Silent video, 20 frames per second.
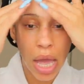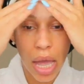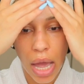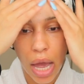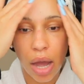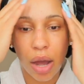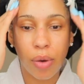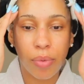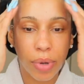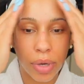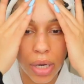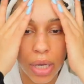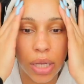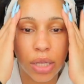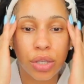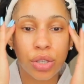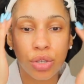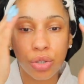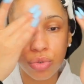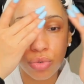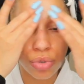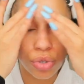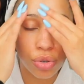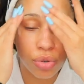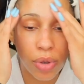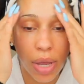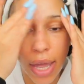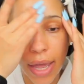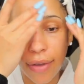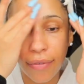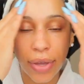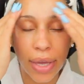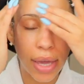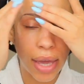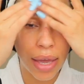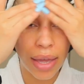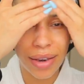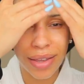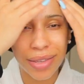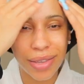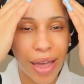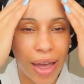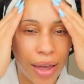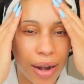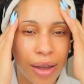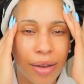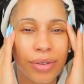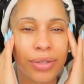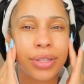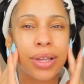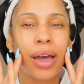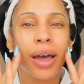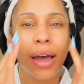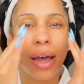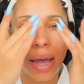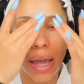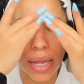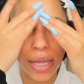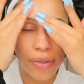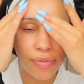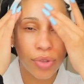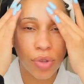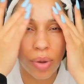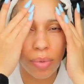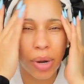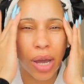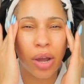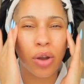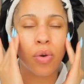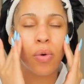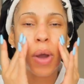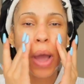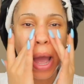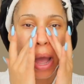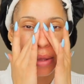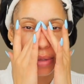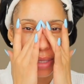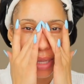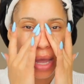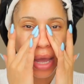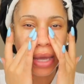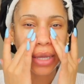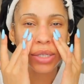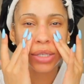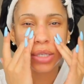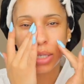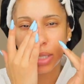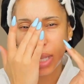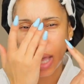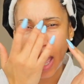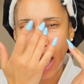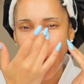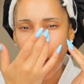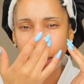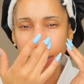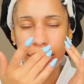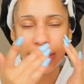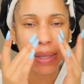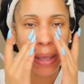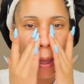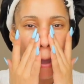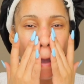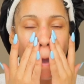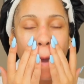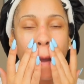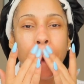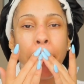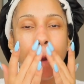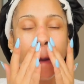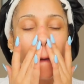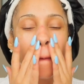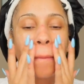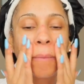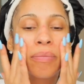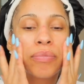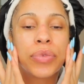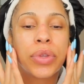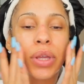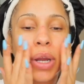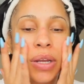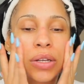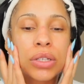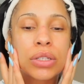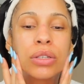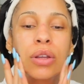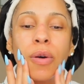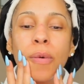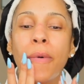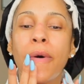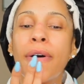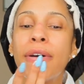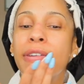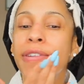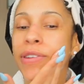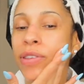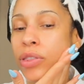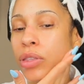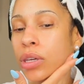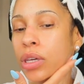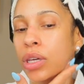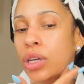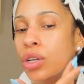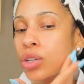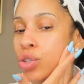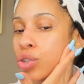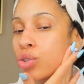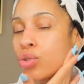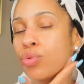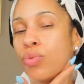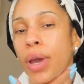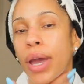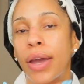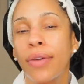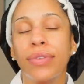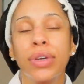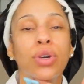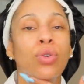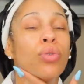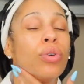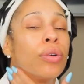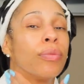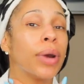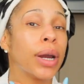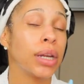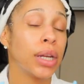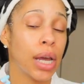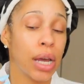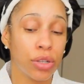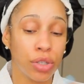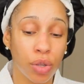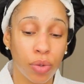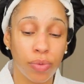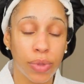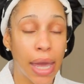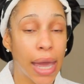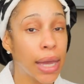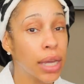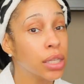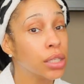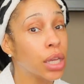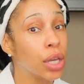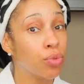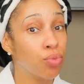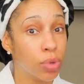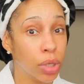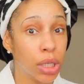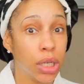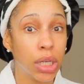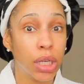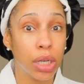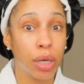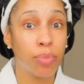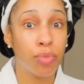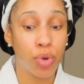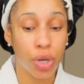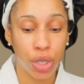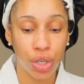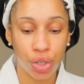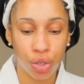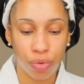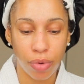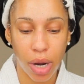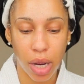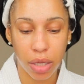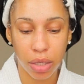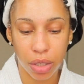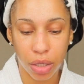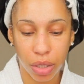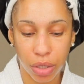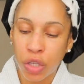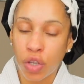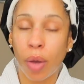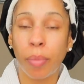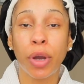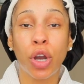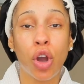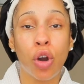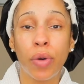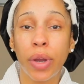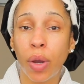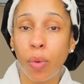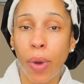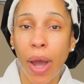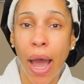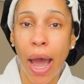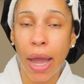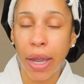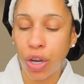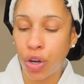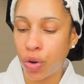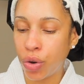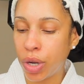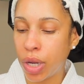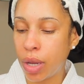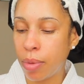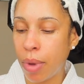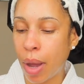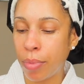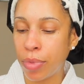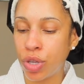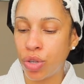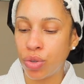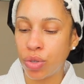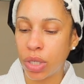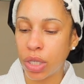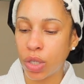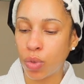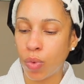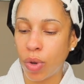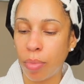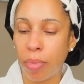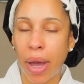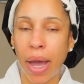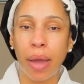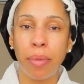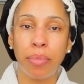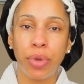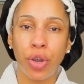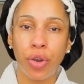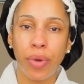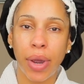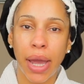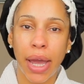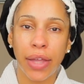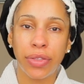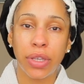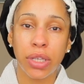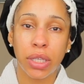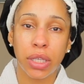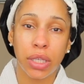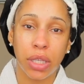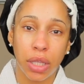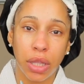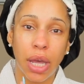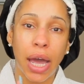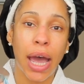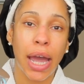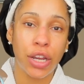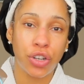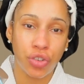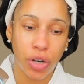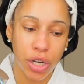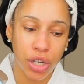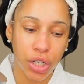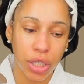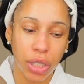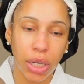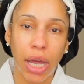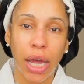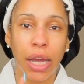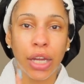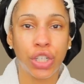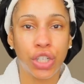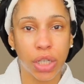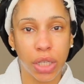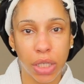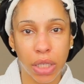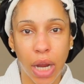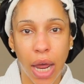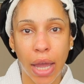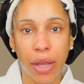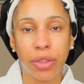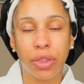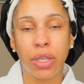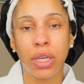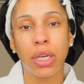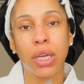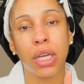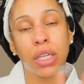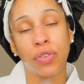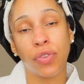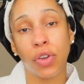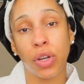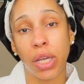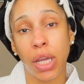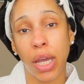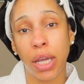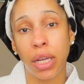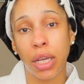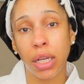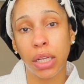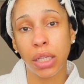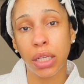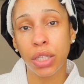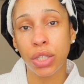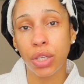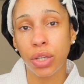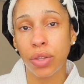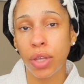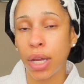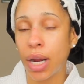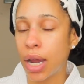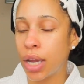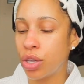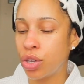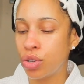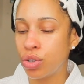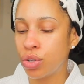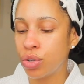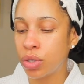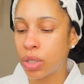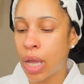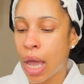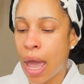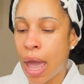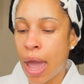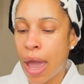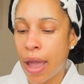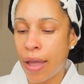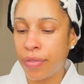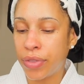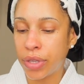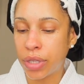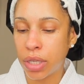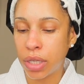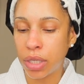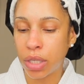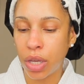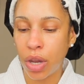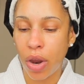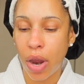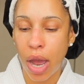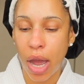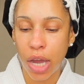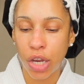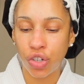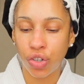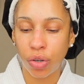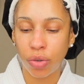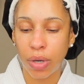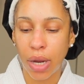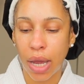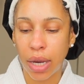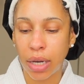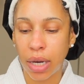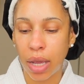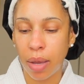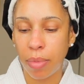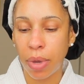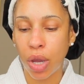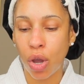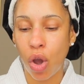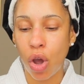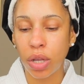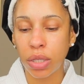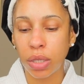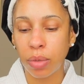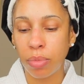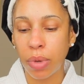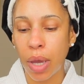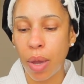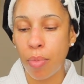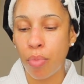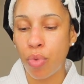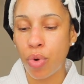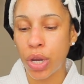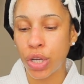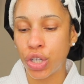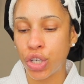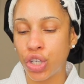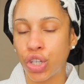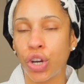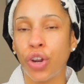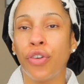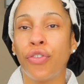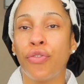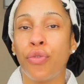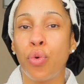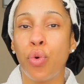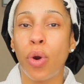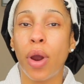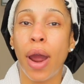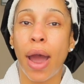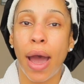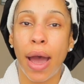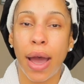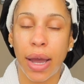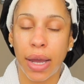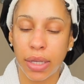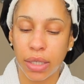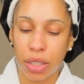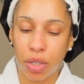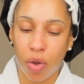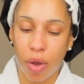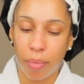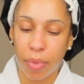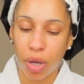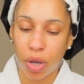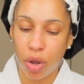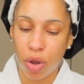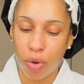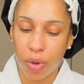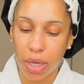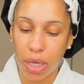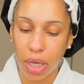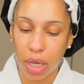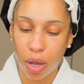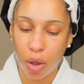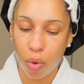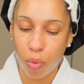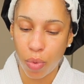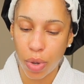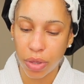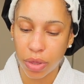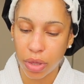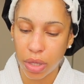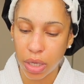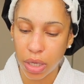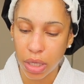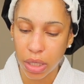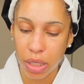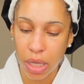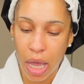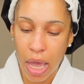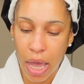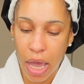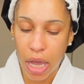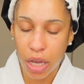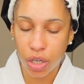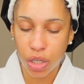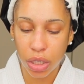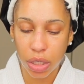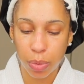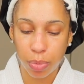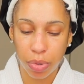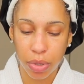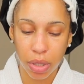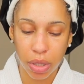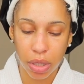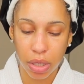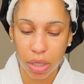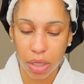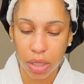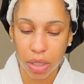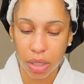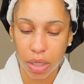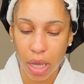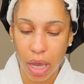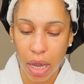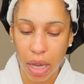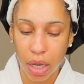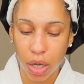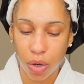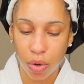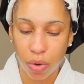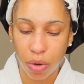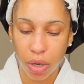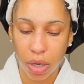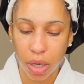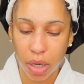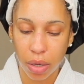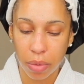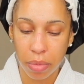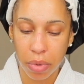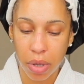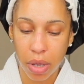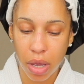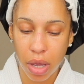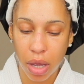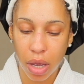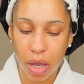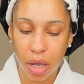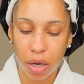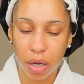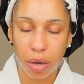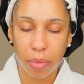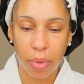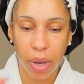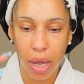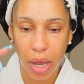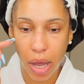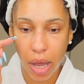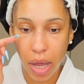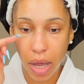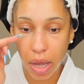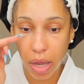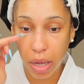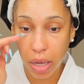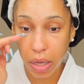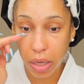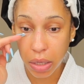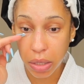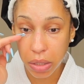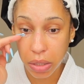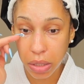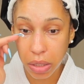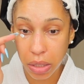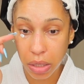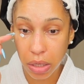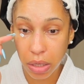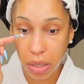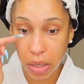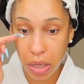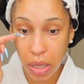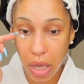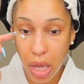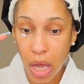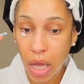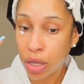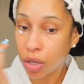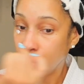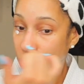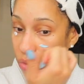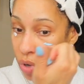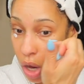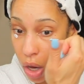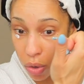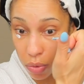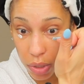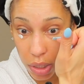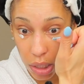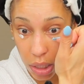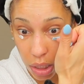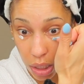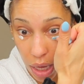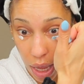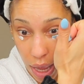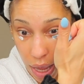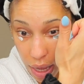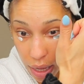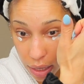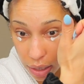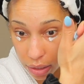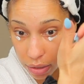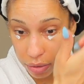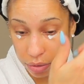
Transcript: I don't want nothing too heavy, and it's hot outside. Even though I'm not going outside, it's just hot. And I just don't want anything too heavy on right now. So that is a really good moisturizer. So I'm going to go in with eye cream. I'm going to use this one by Murad. This is in the hydration line, just like the exfoliating cleanser that I use. And this is their Hydrodynamic Ultimate Moisture for Eyes. So I'm going to go in with this and just put this eye cream under my eyes. You don't need a lot,